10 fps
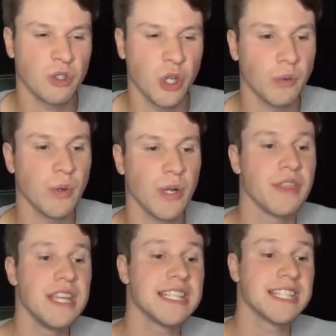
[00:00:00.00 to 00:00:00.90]
Starting with
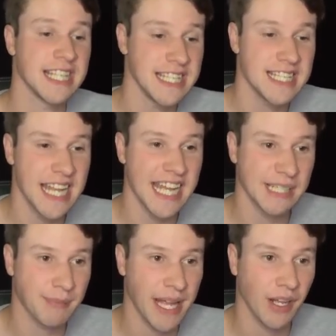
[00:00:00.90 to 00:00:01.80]
the Cincinnati
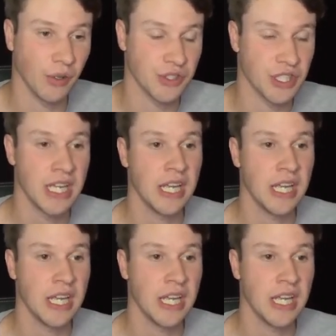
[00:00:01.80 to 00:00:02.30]
Bengals.